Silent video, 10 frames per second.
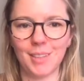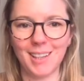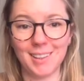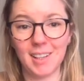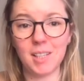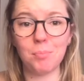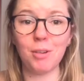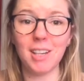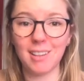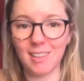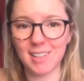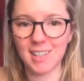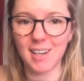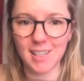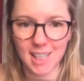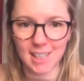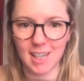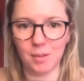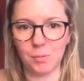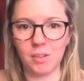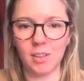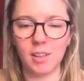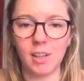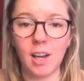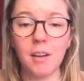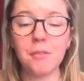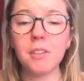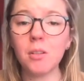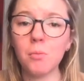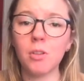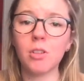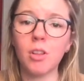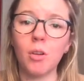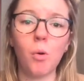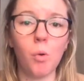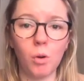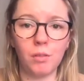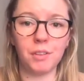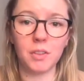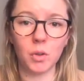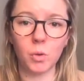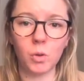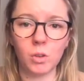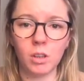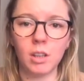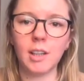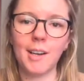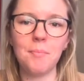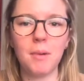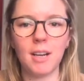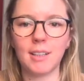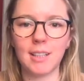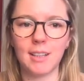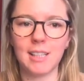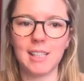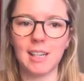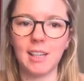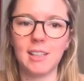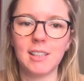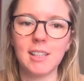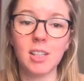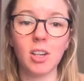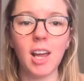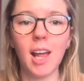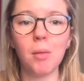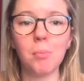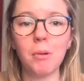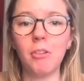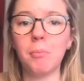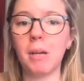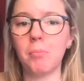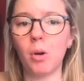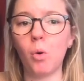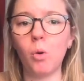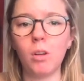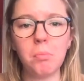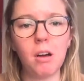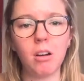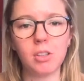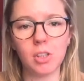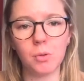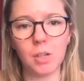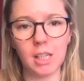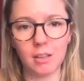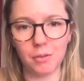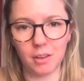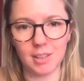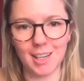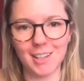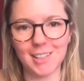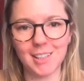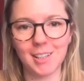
Let's break this task down. After you watch the whole video, come back to this slide as it's going to help you remember all the parts you need for the task.